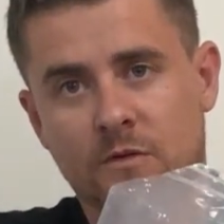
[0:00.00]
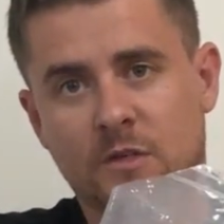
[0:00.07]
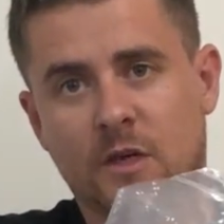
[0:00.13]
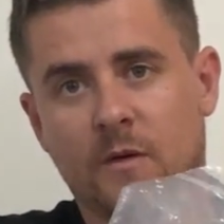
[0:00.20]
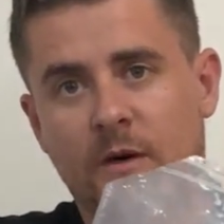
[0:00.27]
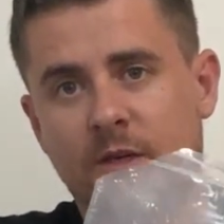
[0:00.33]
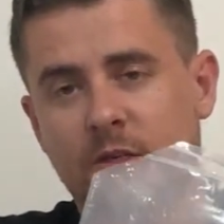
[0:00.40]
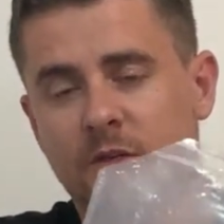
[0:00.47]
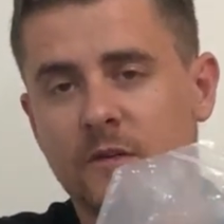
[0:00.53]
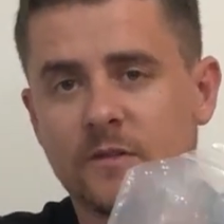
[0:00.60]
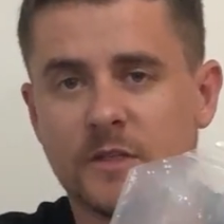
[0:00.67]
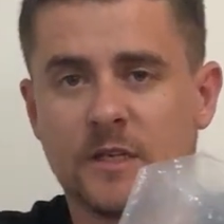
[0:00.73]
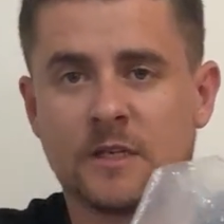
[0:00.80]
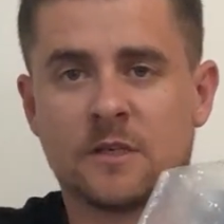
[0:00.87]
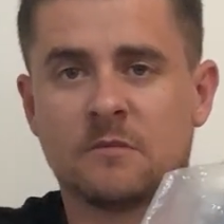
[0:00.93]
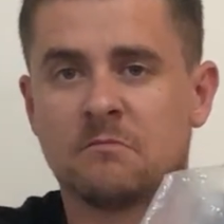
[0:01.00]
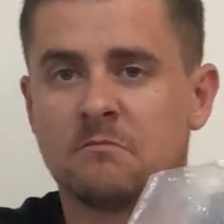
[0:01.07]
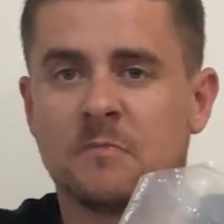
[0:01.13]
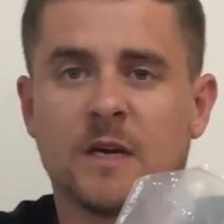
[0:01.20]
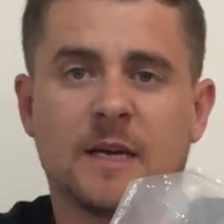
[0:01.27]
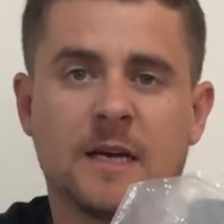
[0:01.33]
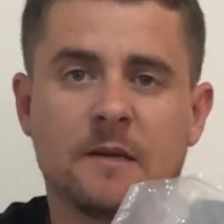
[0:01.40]
So I just use this,
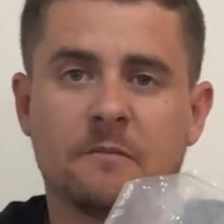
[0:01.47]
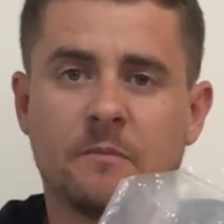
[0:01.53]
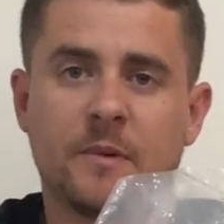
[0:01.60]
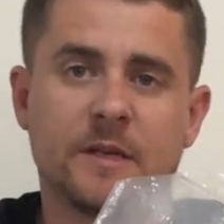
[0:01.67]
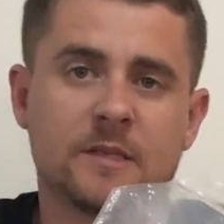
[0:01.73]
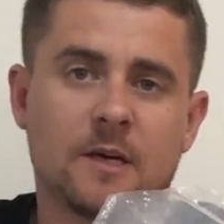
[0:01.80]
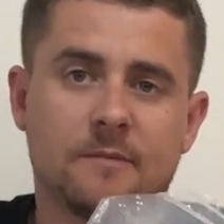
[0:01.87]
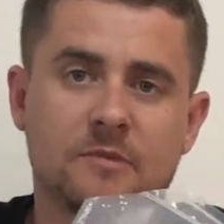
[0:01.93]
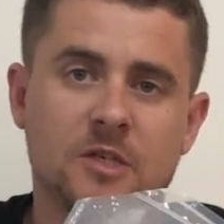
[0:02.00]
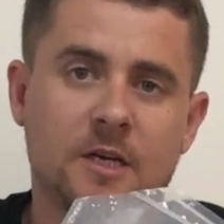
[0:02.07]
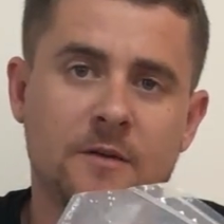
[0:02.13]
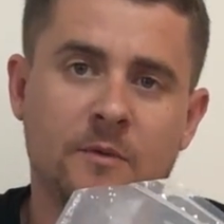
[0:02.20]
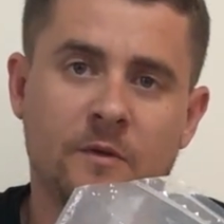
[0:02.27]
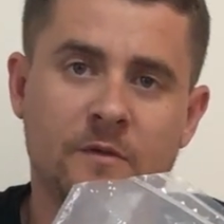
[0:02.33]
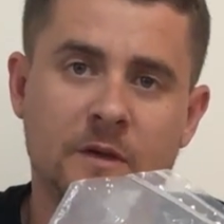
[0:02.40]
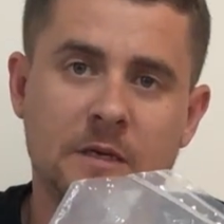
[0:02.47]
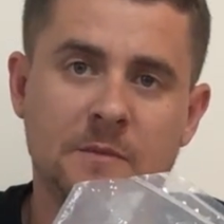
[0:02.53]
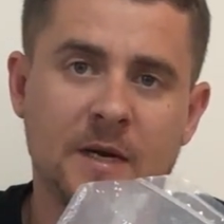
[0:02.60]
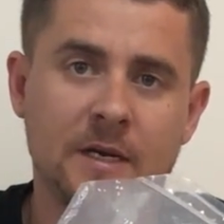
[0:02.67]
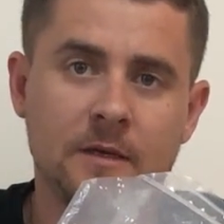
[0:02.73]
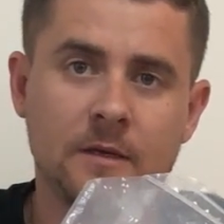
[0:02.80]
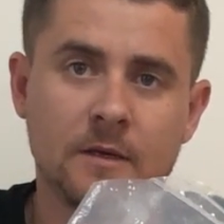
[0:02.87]
again, picked up cheap off
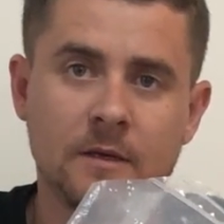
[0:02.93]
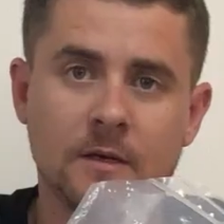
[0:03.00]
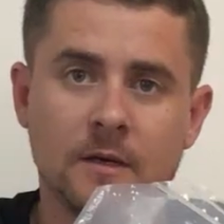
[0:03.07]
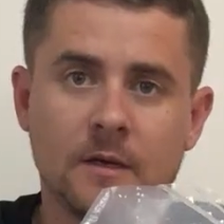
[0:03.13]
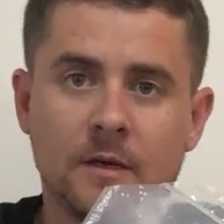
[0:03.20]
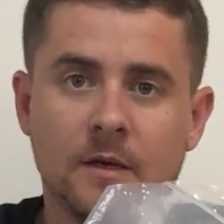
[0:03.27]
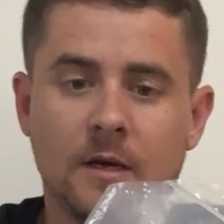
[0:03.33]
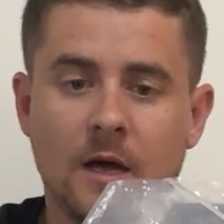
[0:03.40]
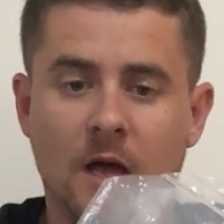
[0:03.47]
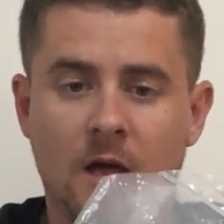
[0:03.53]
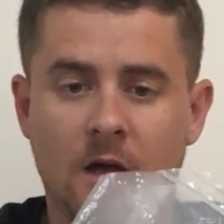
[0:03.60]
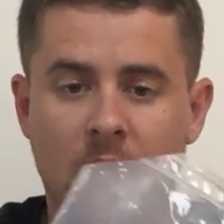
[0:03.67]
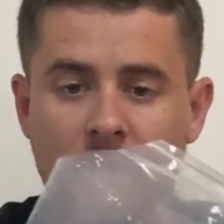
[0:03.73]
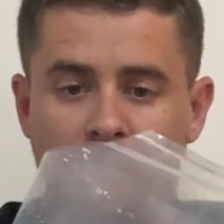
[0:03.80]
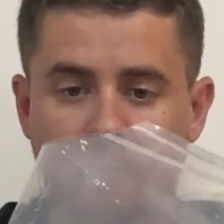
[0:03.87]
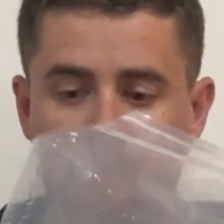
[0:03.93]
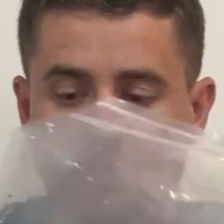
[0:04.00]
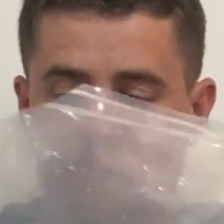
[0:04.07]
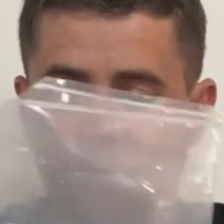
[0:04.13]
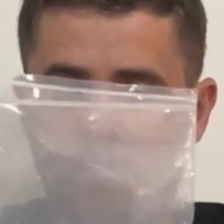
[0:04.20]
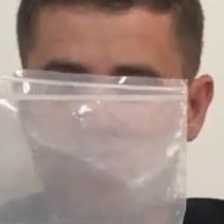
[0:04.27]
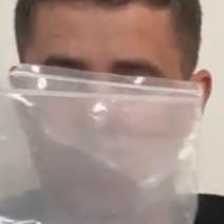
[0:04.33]
eBay. I
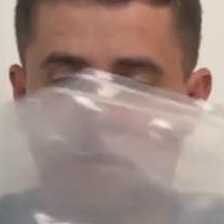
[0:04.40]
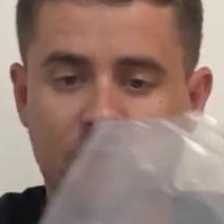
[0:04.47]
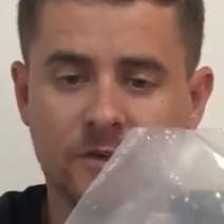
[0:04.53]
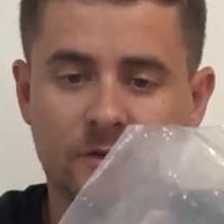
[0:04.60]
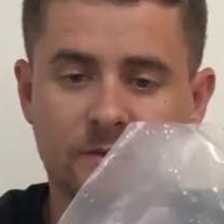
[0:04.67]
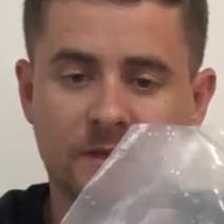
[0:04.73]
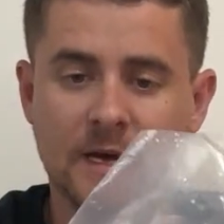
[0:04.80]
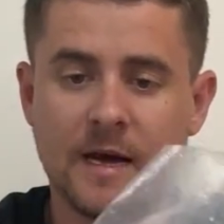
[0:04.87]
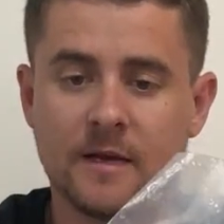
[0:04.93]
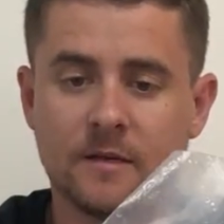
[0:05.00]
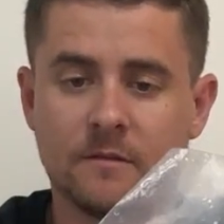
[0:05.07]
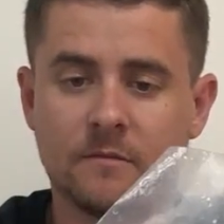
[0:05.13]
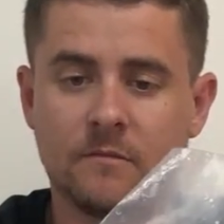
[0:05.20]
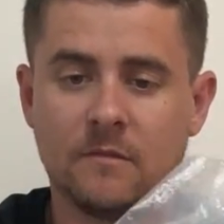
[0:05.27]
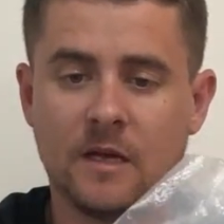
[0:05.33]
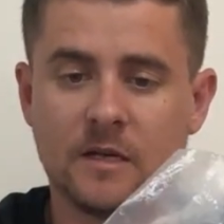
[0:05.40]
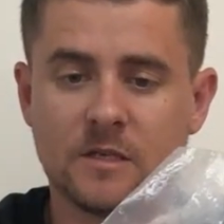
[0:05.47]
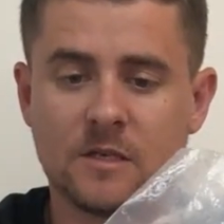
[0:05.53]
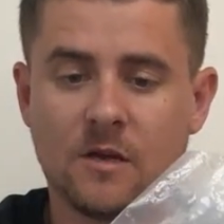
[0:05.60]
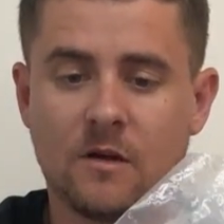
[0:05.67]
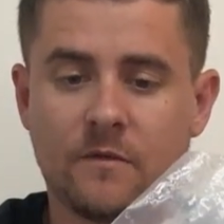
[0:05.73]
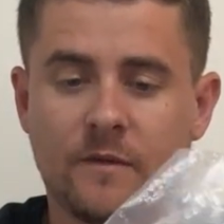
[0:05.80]
just use that
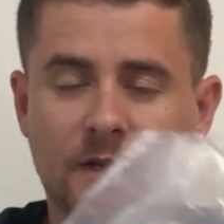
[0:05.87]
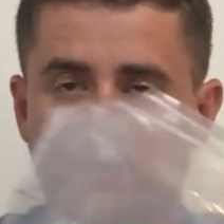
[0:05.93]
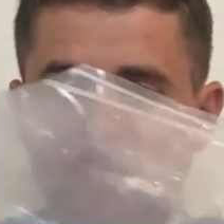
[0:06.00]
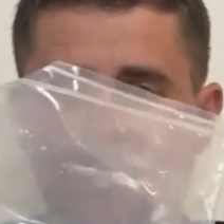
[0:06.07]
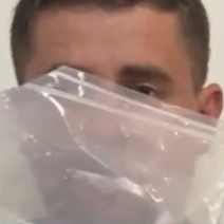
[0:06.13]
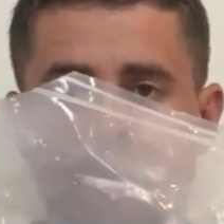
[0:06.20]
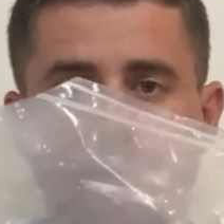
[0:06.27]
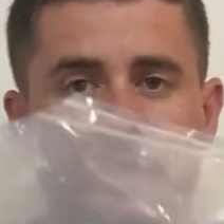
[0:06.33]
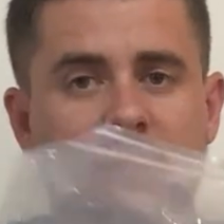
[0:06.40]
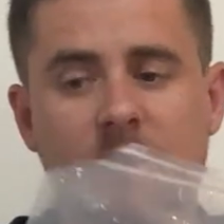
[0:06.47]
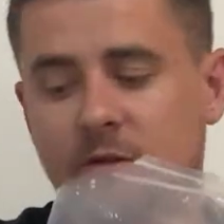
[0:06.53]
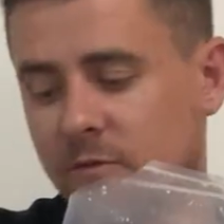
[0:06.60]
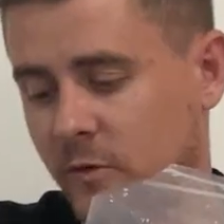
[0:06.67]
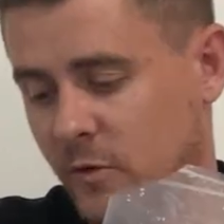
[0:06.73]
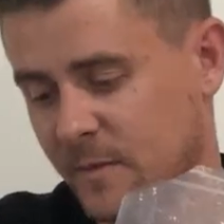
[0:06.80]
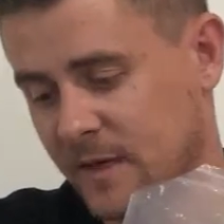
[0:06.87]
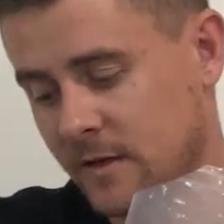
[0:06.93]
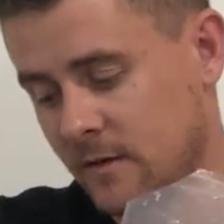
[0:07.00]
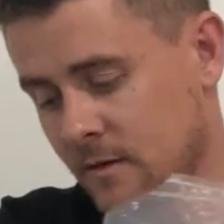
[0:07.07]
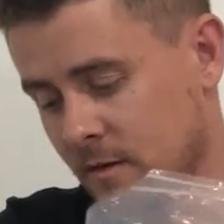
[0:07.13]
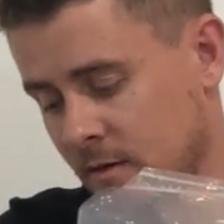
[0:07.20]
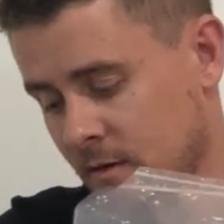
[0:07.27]
stuff, that sterilises for me.